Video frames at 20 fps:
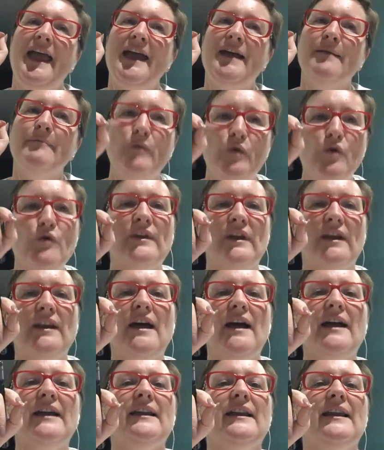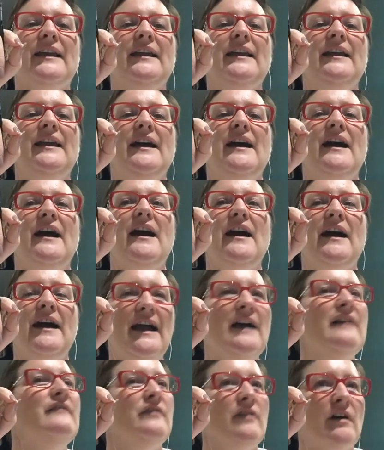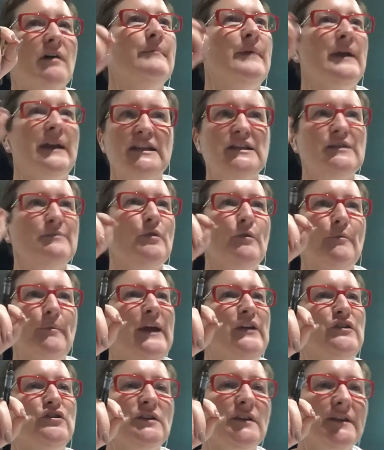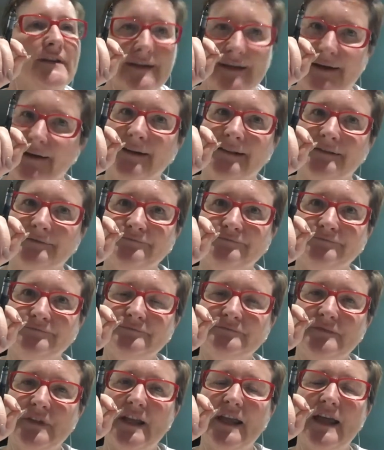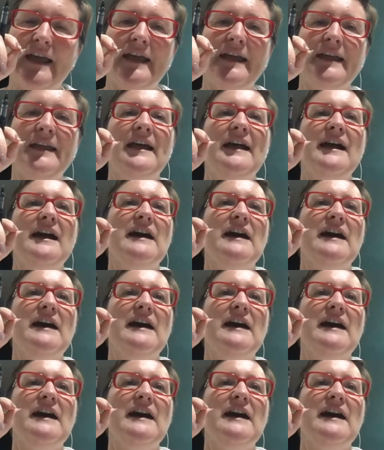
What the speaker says: and more than likely, I have got money to put petrol in the car, okay?